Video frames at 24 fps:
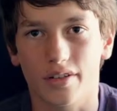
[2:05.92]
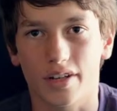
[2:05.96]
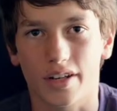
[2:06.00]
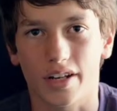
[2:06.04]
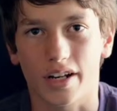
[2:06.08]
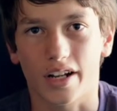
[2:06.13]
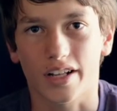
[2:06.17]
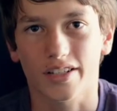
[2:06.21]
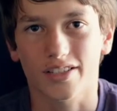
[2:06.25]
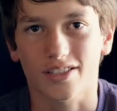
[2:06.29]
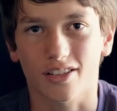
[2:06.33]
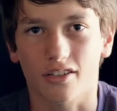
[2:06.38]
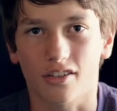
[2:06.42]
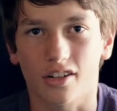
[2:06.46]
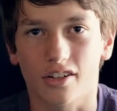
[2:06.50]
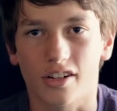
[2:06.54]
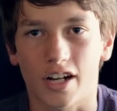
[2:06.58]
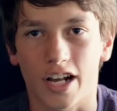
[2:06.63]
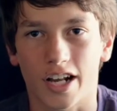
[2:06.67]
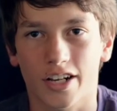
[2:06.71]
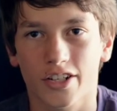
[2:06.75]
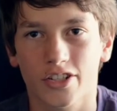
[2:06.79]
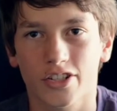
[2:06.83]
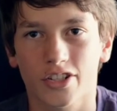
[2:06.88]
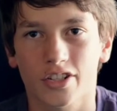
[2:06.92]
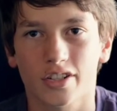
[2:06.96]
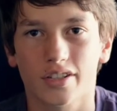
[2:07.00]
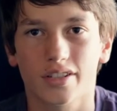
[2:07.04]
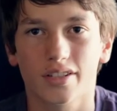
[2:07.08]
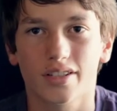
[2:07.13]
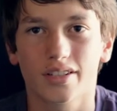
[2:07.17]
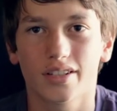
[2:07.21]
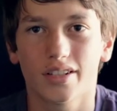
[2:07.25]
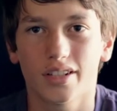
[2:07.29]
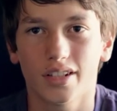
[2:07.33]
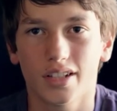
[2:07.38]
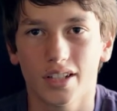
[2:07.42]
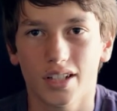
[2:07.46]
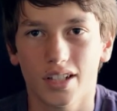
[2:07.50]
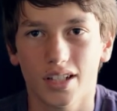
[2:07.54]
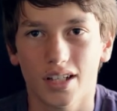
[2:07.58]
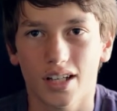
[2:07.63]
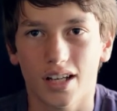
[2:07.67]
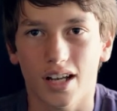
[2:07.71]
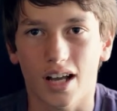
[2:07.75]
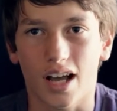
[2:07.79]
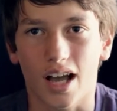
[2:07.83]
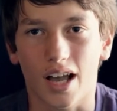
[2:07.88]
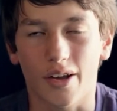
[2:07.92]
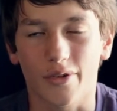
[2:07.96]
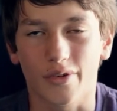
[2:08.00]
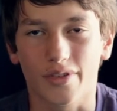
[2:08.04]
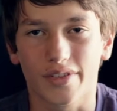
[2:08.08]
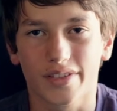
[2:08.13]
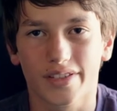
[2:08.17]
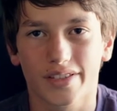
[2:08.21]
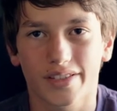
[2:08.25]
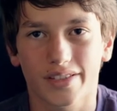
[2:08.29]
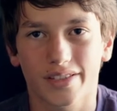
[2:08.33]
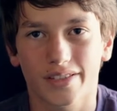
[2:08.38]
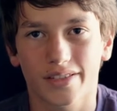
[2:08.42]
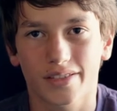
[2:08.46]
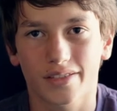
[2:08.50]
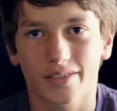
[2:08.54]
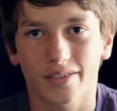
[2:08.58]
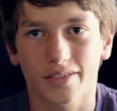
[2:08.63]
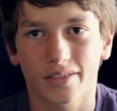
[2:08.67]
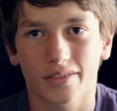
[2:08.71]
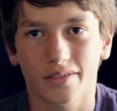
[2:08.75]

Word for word: And I saw her reaction. I was,